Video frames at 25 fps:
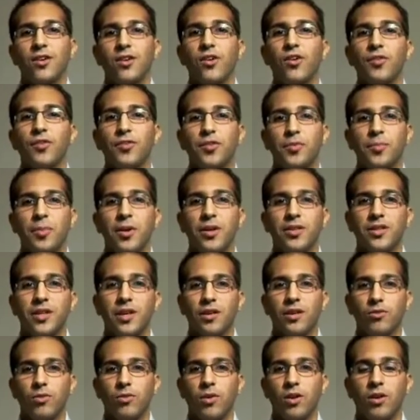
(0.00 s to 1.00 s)
Hello
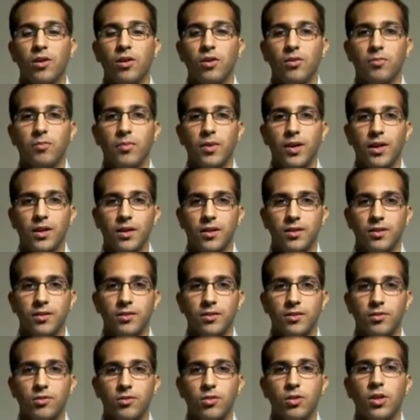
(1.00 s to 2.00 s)
everybody and welcome back.
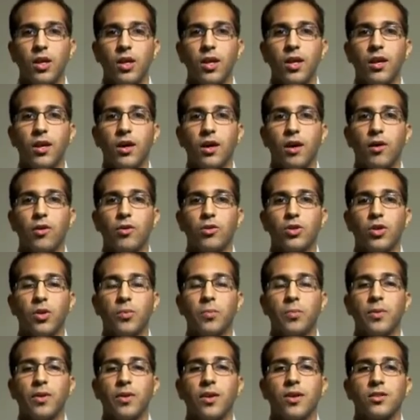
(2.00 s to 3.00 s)
Today our
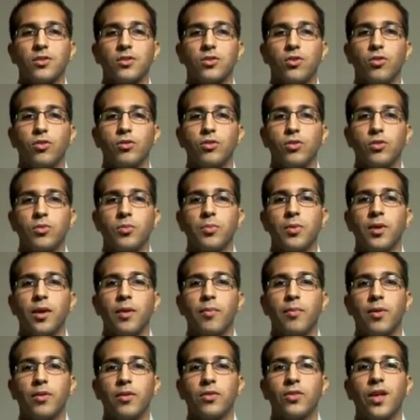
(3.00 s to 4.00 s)
topic is going to
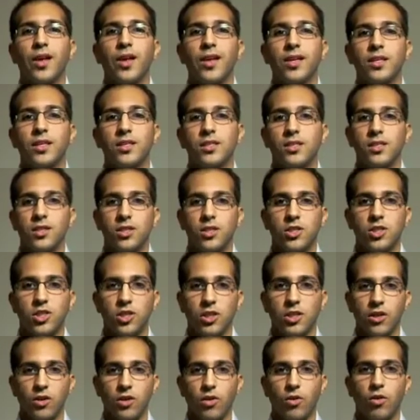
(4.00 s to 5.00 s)
be about the
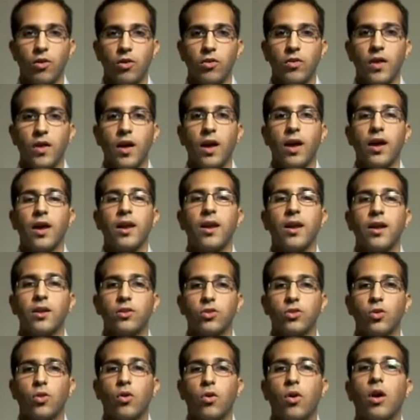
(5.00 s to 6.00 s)
ECG or the
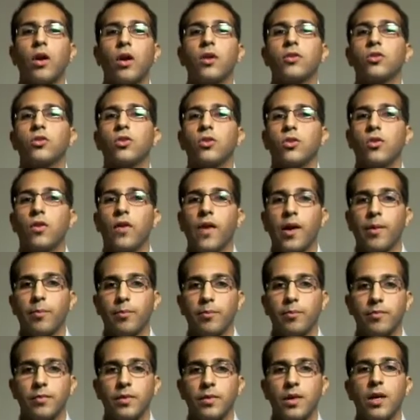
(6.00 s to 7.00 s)

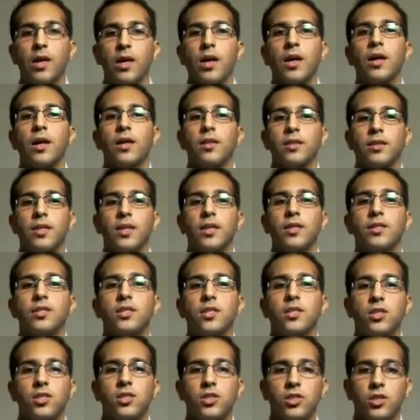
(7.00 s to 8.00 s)
electrocardiogram. The
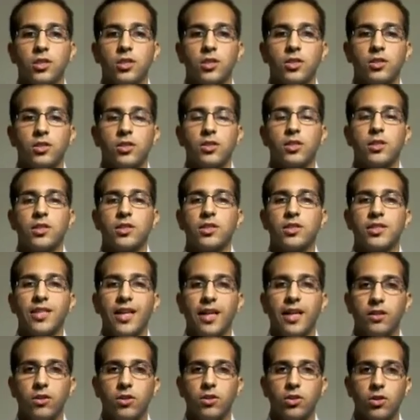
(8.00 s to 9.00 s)
ECG is the
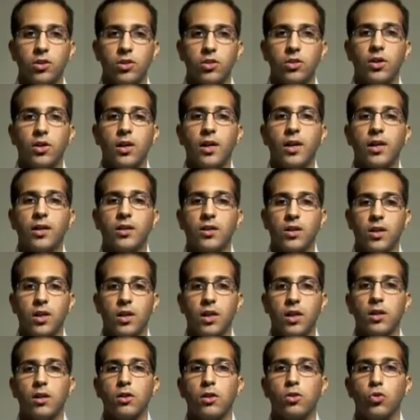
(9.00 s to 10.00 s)
standard
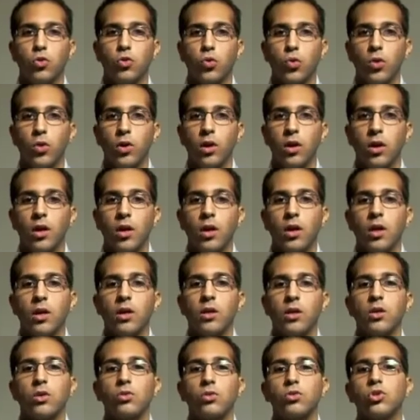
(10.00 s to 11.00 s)
clinical tool
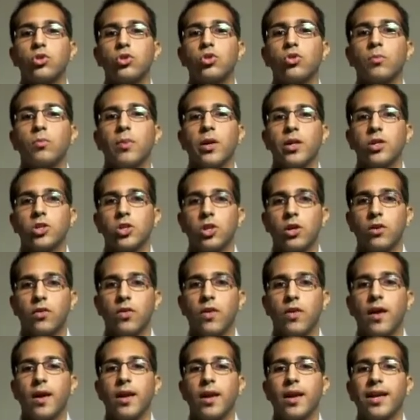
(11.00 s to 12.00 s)
used to
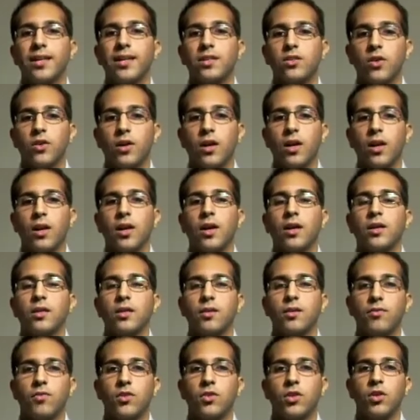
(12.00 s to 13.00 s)
measure the electrical
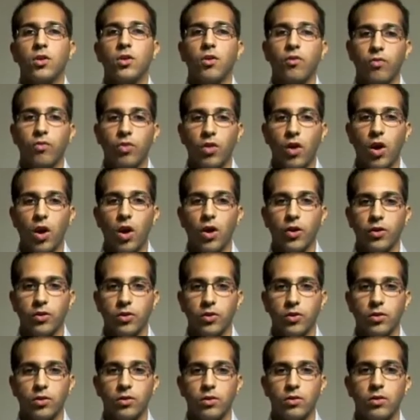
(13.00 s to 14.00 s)
activity of the
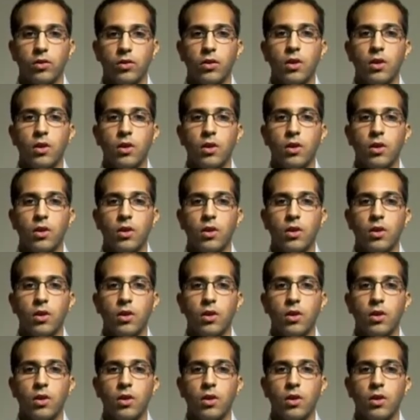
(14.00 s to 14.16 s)
heart.